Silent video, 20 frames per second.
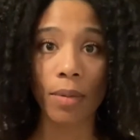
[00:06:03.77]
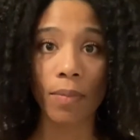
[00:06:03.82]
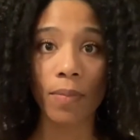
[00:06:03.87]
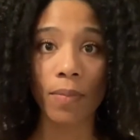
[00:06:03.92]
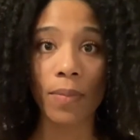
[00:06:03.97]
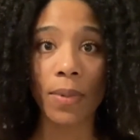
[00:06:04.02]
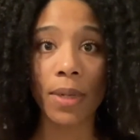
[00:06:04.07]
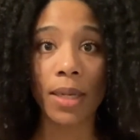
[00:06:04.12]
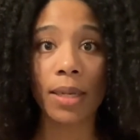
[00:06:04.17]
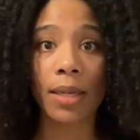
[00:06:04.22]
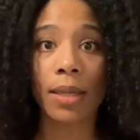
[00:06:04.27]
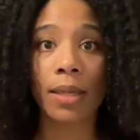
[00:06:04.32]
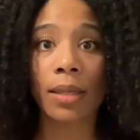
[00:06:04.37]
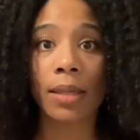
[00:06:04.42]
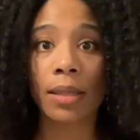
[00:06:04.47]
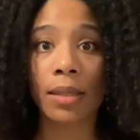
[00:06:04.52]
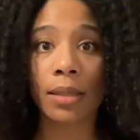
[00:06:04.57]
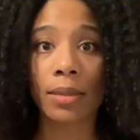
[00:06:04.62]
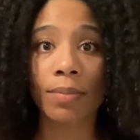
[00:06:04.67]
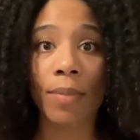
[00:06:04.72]

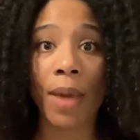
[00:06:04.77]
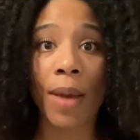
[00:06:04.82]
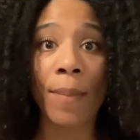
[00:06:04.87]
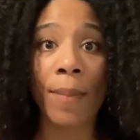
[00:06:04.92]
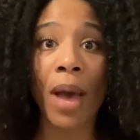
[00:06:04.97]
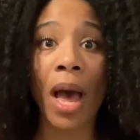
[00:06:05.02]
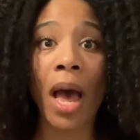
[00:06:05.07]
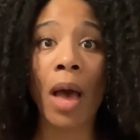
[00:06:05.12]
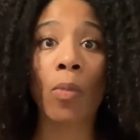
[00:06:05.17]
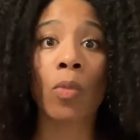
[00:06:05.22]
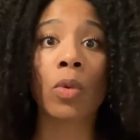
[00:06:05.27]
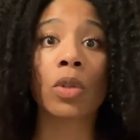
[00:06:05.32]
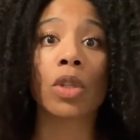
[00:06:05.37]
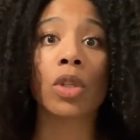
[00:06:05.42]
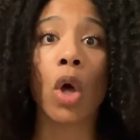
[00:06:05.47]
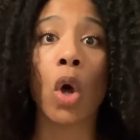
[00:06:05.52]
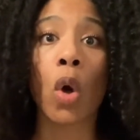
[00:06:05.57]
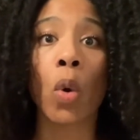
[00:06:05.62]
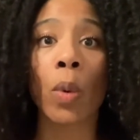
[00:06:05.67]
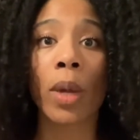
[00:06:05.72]
because my mom was
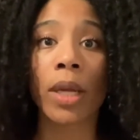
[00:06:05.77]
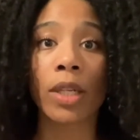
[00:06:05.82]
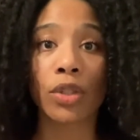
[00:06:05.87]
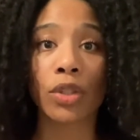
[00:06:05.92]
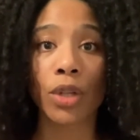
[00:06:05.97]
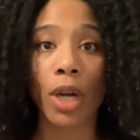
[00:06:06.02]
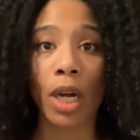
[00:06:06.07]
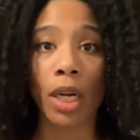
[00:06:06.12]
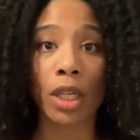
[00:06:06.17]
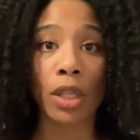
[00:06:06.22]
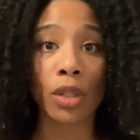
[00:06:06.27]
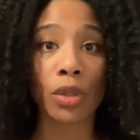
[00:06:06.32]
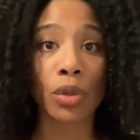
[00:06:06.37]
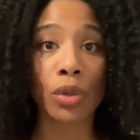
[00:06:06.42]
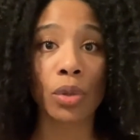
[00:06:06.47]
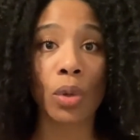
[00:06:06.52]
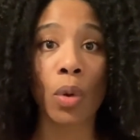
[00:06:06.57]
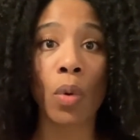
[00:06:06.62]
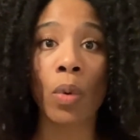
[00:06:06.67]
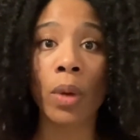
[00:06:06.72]
always trying to
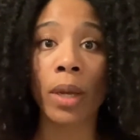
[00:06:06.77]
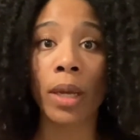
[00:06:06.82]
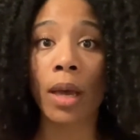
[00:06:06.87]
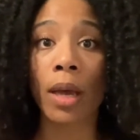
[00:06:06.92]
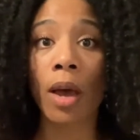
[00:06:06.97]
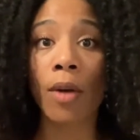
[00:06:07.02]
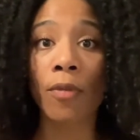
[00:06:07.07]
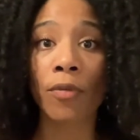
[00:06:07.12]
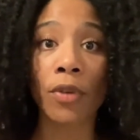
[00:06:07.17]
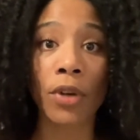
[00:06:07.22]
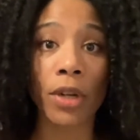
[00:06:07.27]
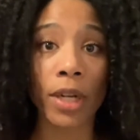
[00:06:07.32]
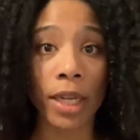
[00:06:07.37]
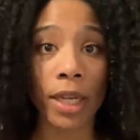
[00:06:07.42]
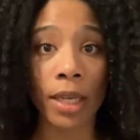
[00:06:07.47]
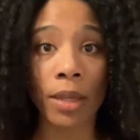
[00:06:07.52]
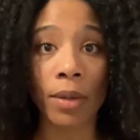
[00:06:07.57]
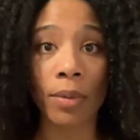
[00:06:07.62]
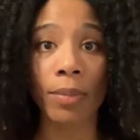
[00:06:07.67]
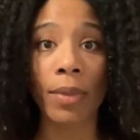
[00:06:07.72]
console and comfort
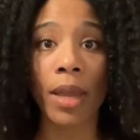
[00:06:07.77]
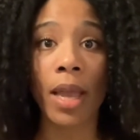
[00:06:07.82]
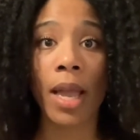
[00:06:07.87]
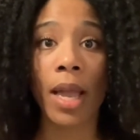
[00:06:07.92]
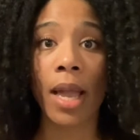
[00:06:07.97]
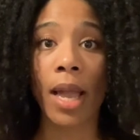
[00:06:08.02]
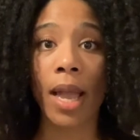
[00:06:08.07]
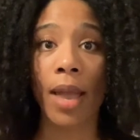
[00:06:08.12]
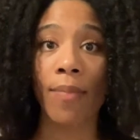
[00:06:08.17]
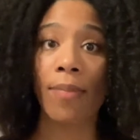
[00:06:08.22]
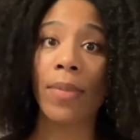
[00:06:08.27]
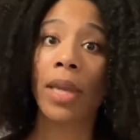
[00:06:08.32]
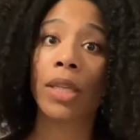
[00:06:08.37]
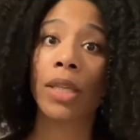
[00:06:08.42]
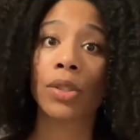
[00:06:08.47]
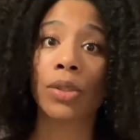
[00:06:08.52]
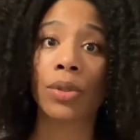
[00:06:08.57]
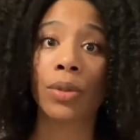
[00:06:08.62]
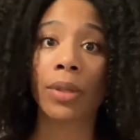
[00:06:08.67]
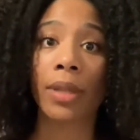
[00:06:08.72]
him and make
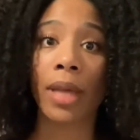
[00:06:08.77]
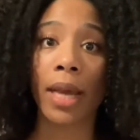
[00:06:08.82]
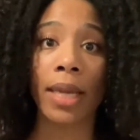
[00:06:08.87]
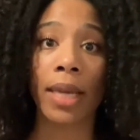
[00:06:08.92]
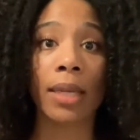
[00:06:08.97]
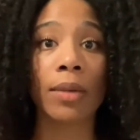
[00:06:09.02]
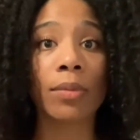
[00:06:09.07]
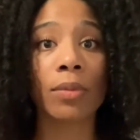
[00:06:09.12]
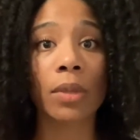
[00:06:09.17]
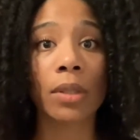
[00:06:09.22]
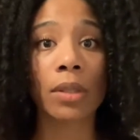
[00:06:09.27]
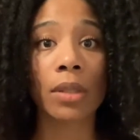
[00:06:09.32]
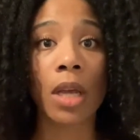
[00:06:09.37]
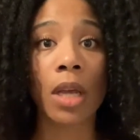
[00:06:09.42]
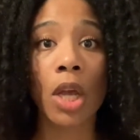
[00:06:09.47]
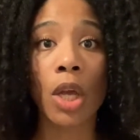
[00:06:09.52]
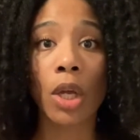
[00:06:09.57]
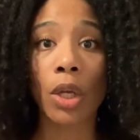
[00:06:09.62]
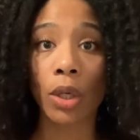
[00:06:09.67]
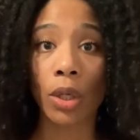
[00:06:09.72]
sure that he was
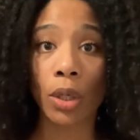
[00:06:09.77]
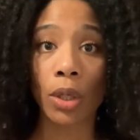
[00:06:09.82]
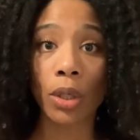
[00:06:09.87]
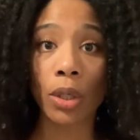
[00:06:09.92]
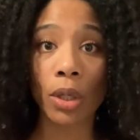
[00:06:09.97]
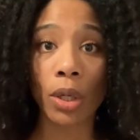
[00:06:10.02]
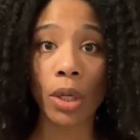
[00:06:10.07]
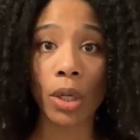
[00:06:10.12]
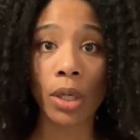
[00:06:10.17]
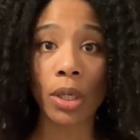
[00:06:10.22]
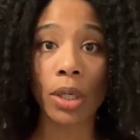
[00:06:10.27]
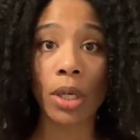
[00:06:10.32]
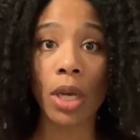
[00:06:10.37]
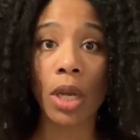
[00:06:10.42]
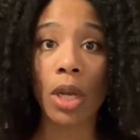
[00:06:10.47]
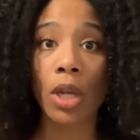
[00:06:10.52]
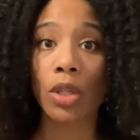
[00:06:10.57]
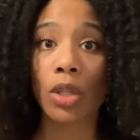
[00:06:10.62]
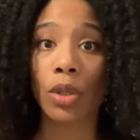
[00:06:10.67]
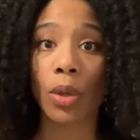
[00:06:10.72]
good,
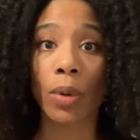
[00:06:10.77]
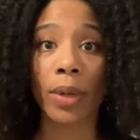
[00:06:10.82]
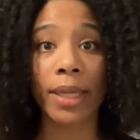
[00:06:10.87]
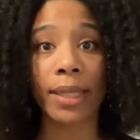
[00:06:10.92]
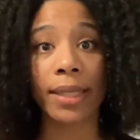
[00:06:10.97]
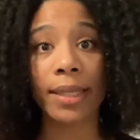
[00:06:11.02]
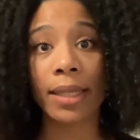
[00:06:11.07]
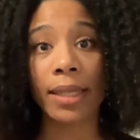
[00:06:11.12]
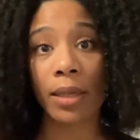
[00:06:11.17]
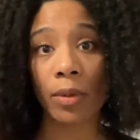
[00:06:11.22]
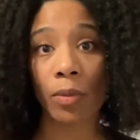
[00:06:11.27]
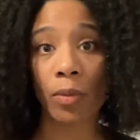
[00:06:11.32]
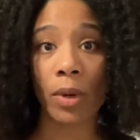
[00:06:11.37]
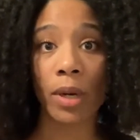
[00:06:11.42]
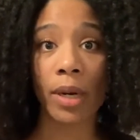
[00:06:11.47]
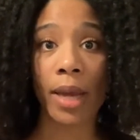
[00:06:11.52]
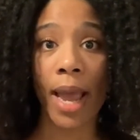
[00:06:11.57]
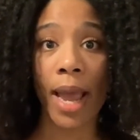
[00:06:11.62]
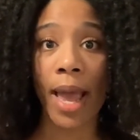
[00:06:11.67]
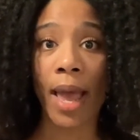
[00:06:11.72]
so he didn't want
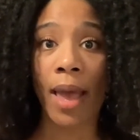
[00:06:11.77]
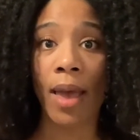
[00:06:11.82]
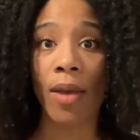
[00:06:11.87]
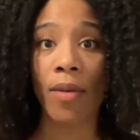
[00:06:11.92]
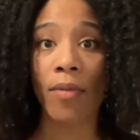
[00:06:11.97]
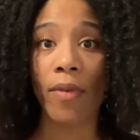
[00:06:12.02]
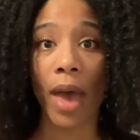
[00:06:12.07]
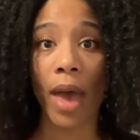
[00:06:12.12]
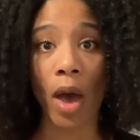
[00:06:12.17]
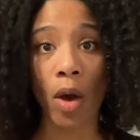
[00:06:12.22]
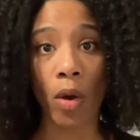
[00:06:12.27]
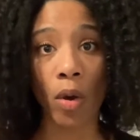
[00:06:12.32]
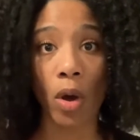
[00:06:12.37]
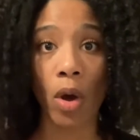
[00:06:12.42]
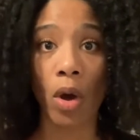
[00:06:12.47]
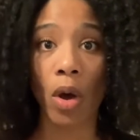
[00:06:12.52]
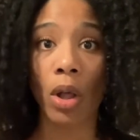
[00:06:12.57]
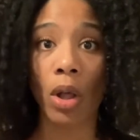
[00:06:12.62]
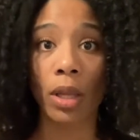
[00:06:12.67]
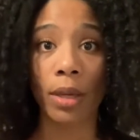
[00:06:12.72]
to have
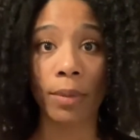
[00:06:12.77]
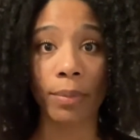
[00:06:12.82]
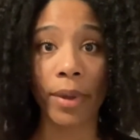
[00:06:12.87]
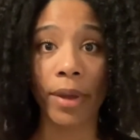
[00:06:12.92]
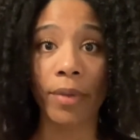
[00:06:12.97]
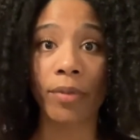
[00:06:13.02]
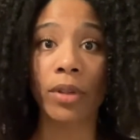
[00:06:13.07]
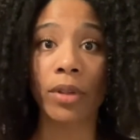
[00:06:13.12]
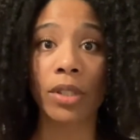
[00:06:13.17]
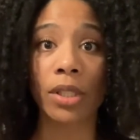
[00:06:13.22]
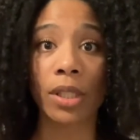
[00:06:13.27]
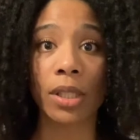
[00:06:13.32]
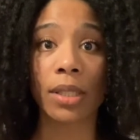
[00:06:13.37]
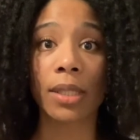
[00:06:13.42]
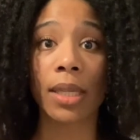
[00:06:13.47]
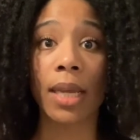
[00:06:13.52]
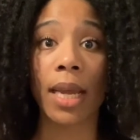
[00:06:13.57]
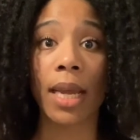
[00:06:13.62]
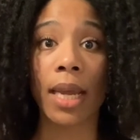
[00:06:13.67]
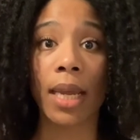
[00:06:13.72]
alcoholic beverages
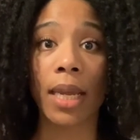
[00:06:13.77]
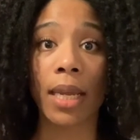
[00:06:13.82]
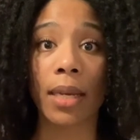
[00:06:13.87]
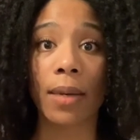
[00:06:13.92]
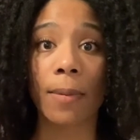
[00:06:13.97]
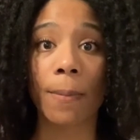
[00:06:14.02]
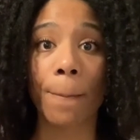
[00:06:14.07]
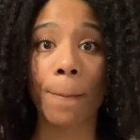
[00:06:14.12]
and